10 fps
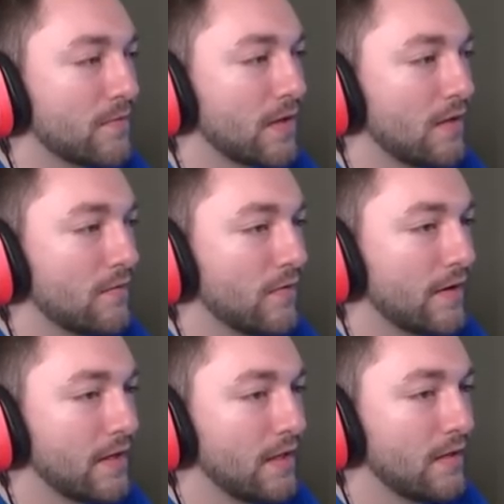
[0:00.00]
freaking
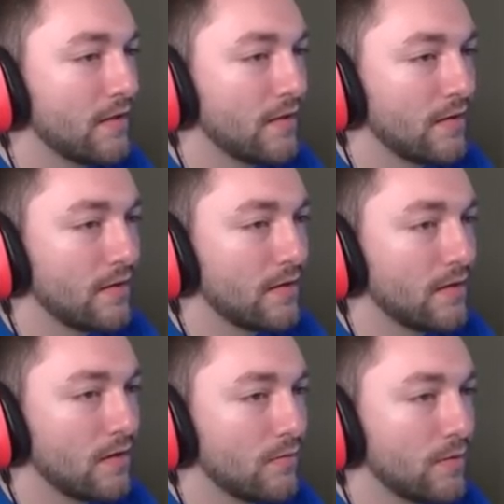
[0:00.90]
Freddy,
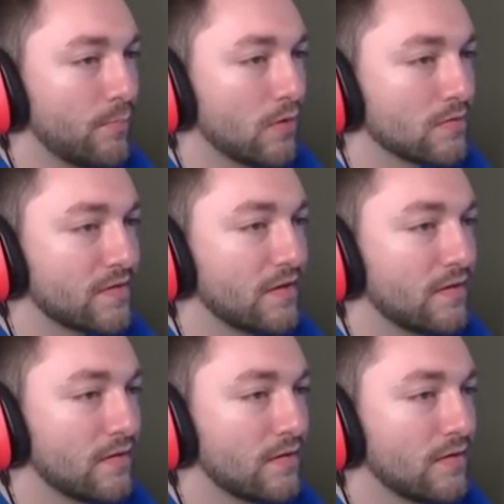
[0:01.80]
we bolt. Run.
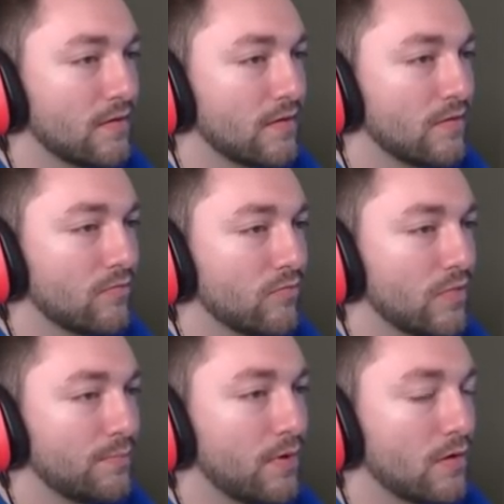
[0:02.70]

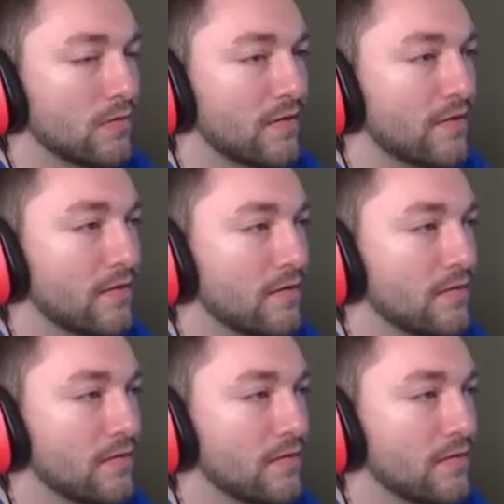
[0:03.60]
We bolt.